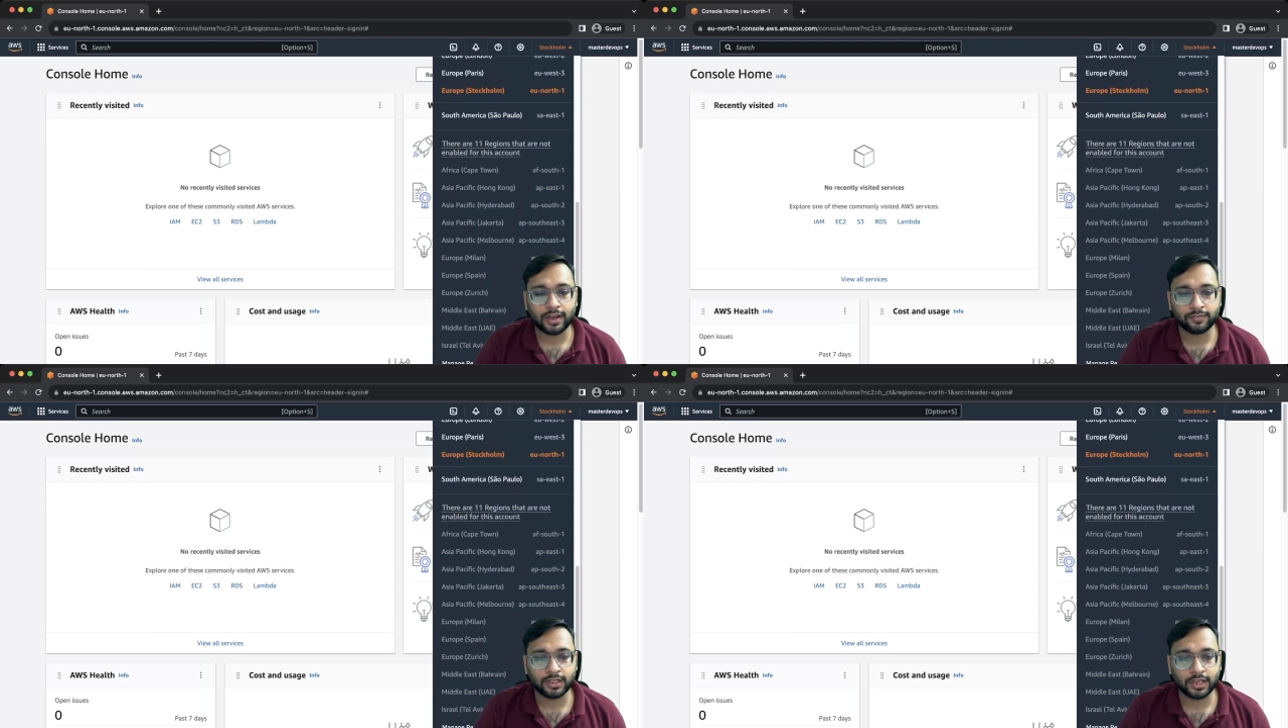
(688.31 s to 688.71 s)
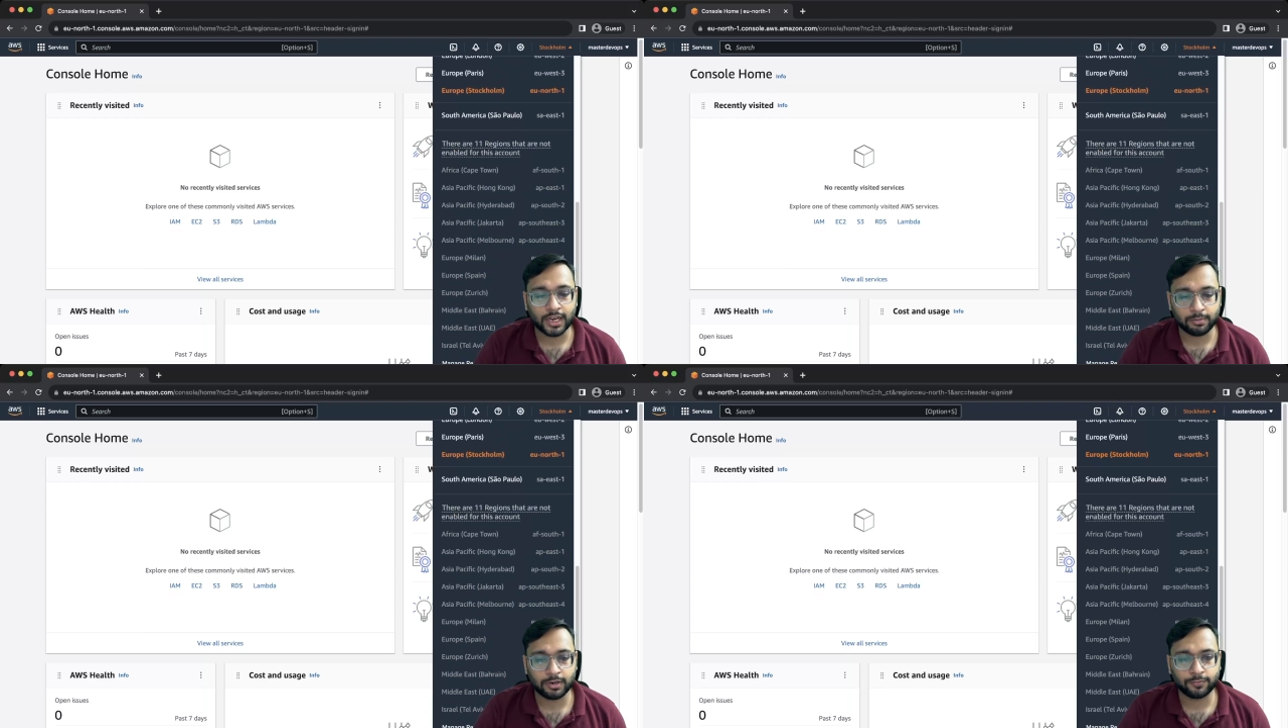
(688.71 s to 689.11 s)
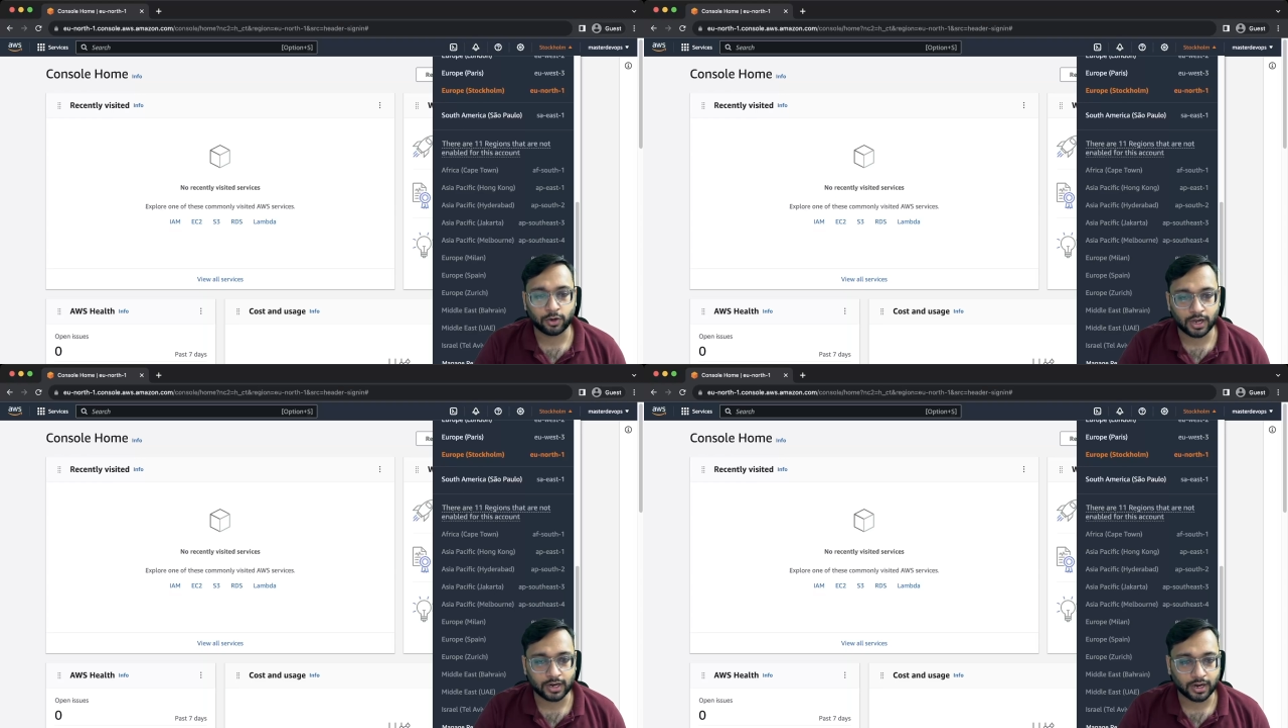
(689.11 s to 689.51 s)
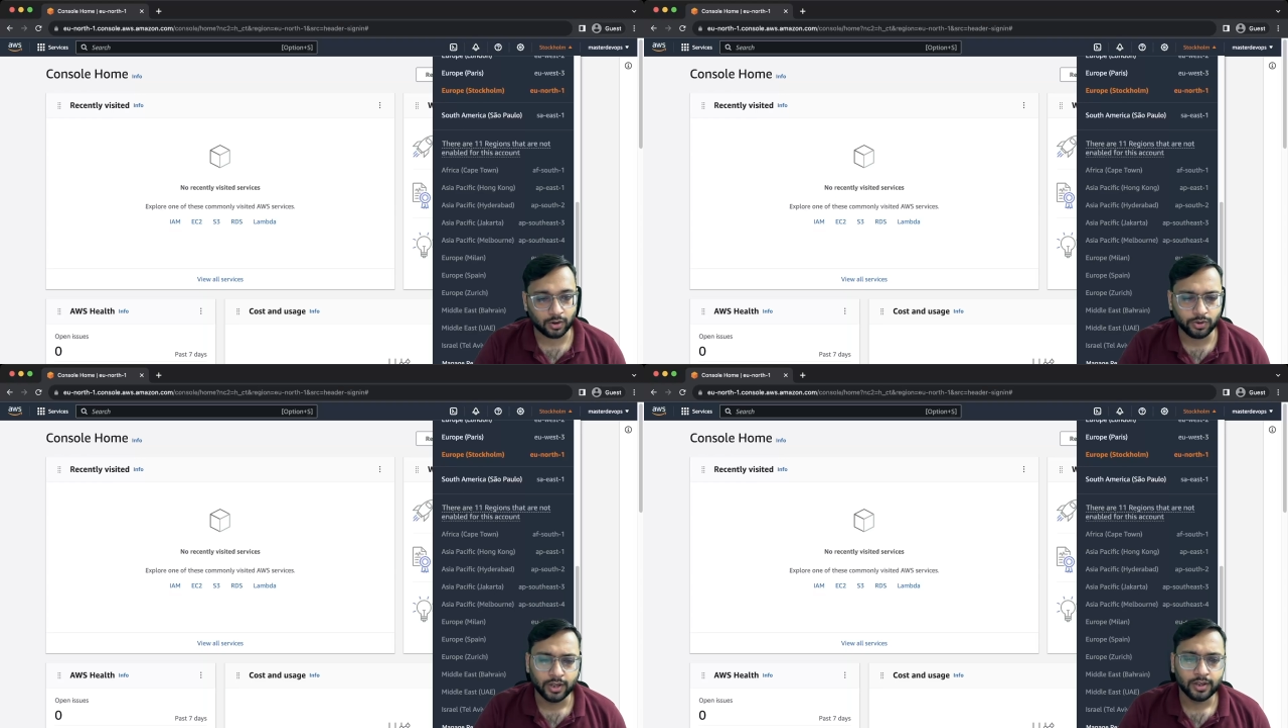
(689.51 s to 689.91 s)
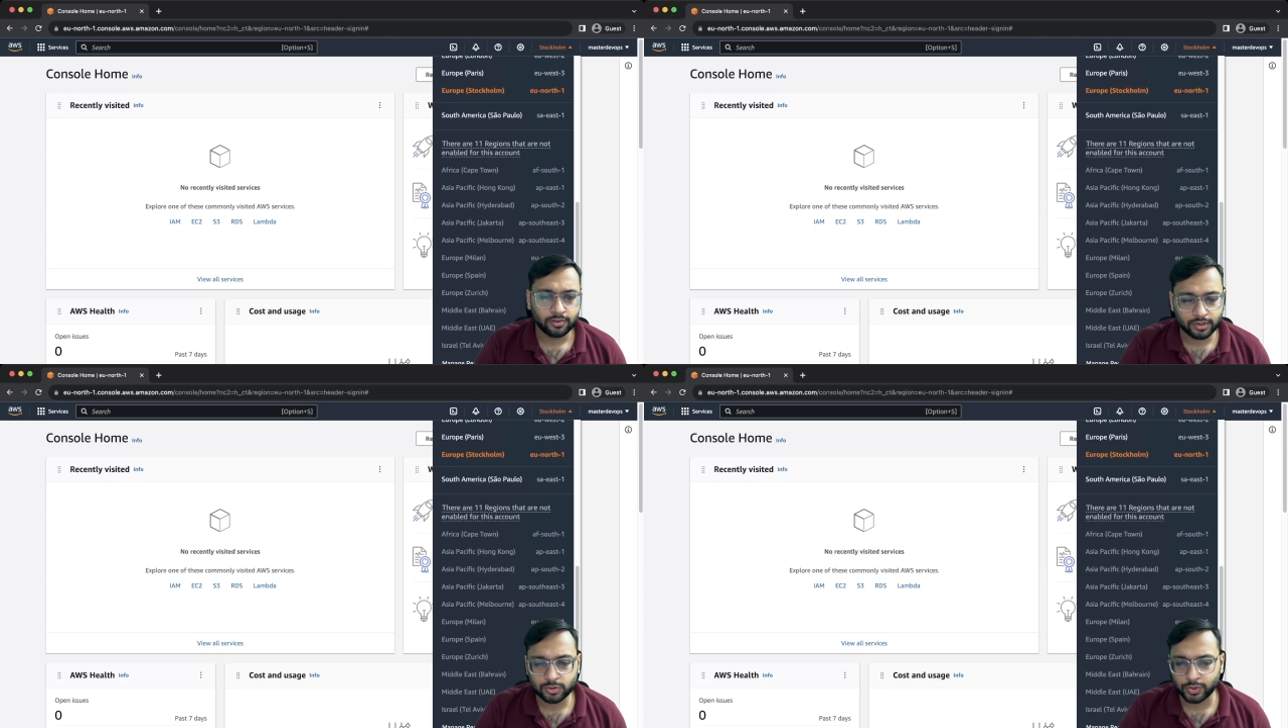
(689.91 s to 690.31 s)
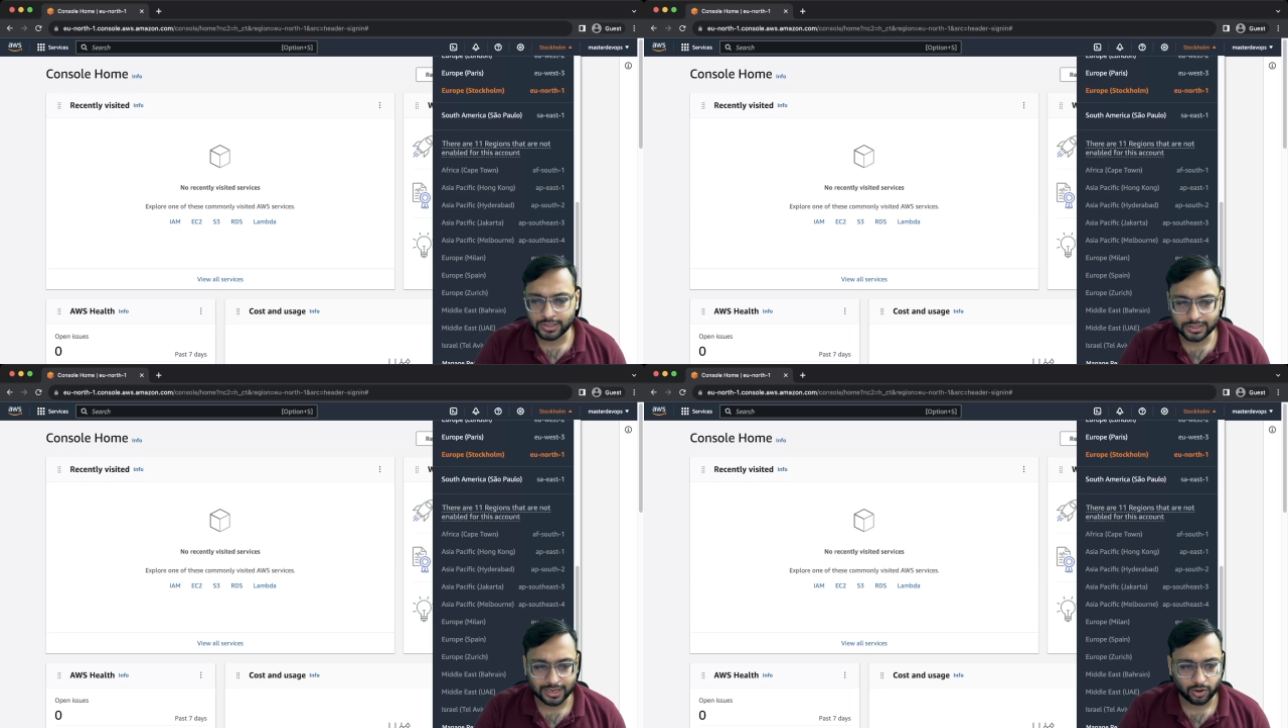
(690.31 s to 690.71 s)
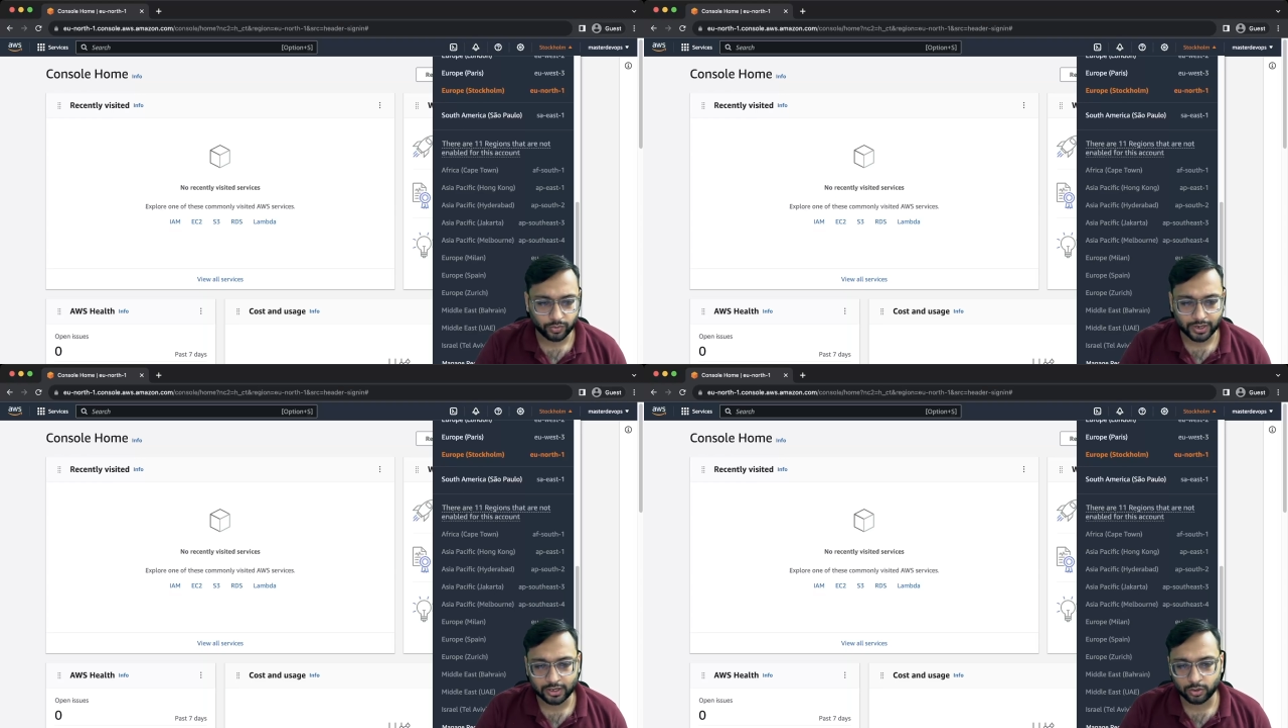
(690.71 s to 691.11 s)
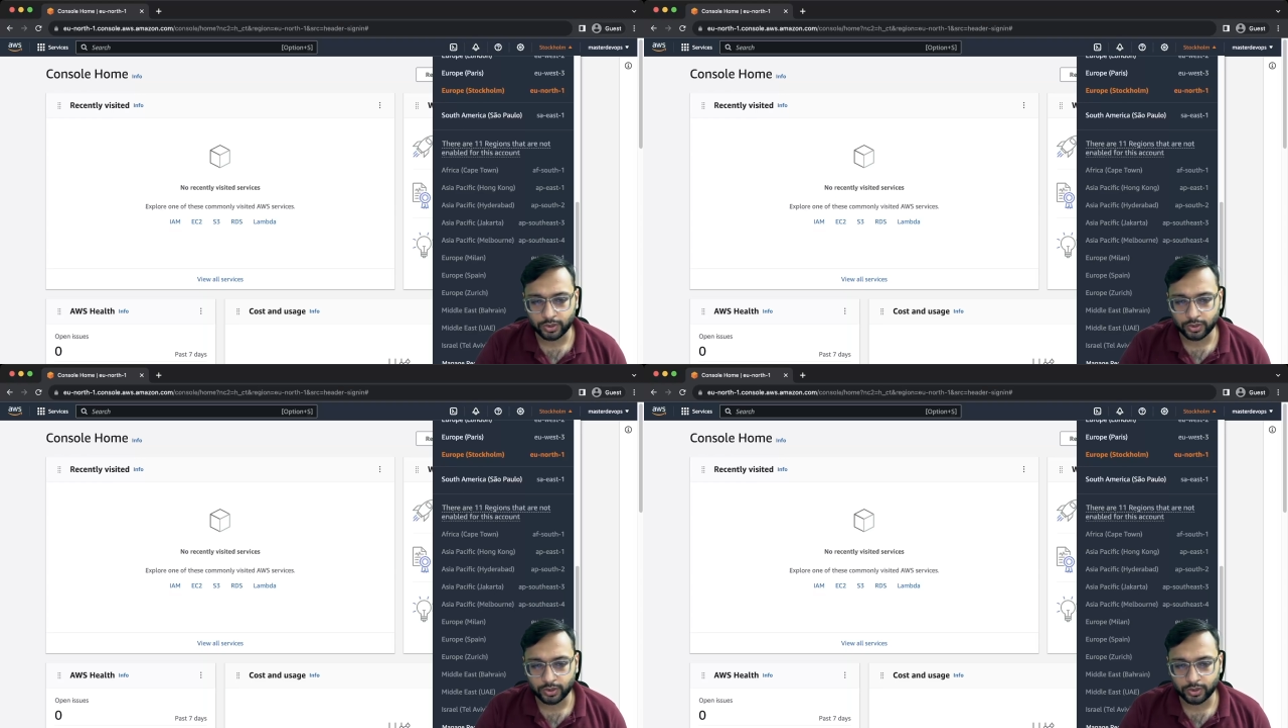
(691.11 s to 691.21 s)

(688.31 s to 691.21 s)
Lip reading: have the enabled for our account, which we'll see how we can